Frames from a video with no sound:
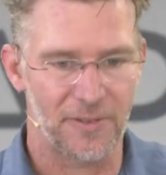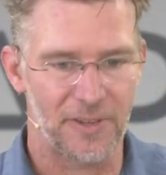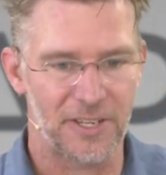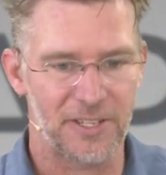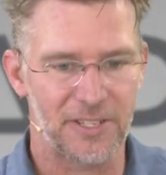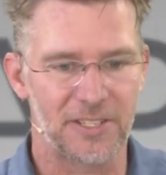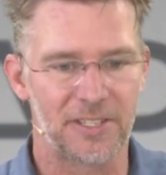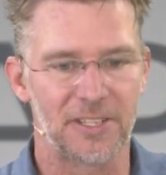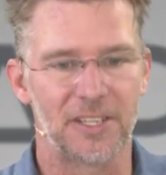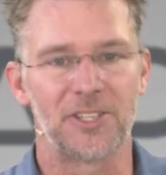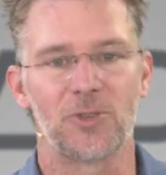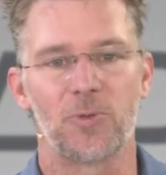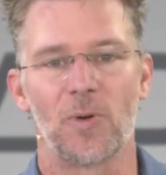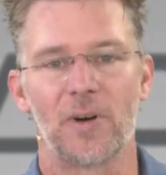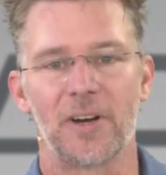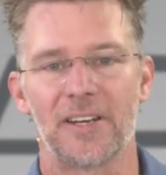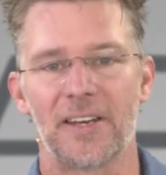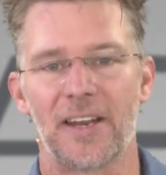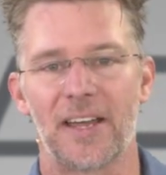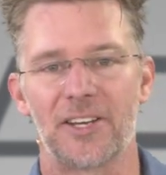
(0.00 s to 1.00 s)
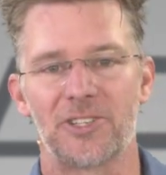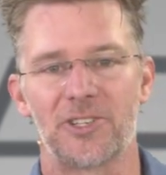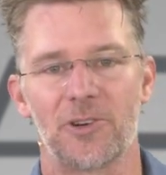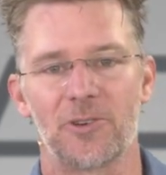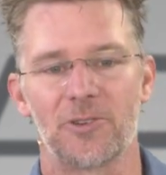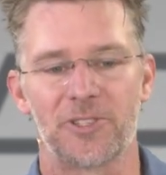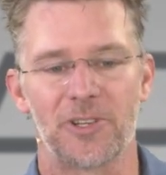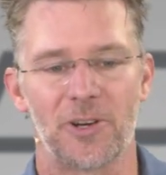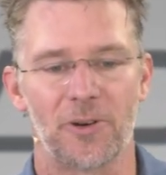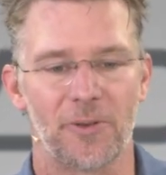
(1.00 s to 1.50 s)
this is a
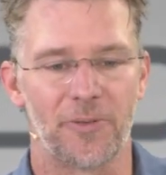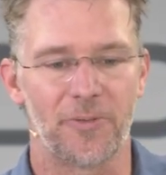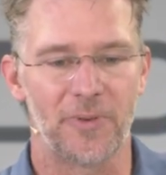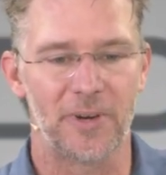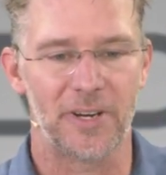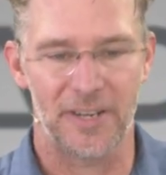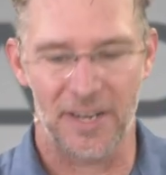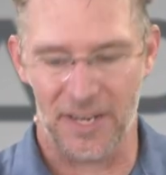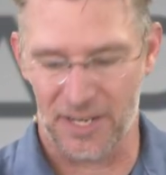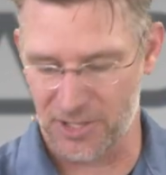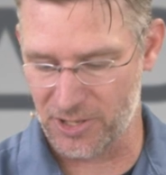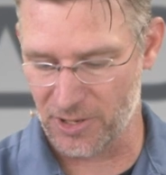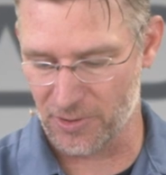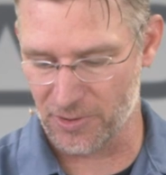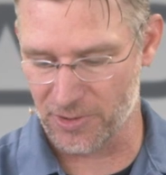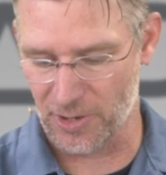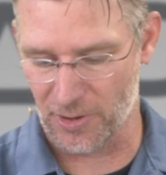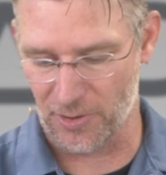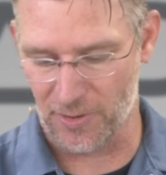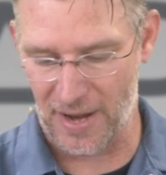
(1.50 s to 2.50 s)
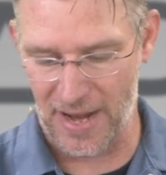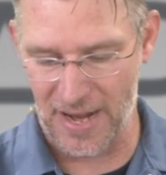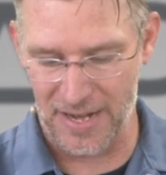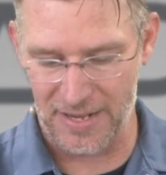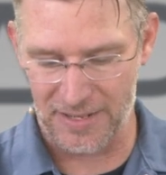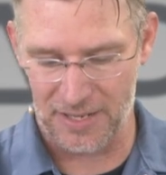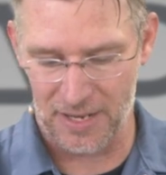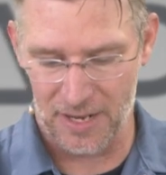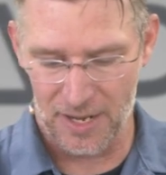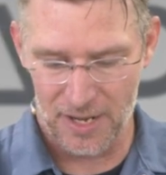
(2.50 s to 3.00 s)

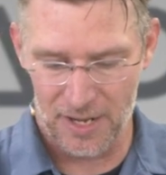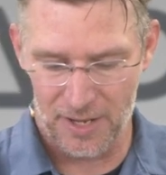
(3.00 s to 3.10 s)
20-003-008.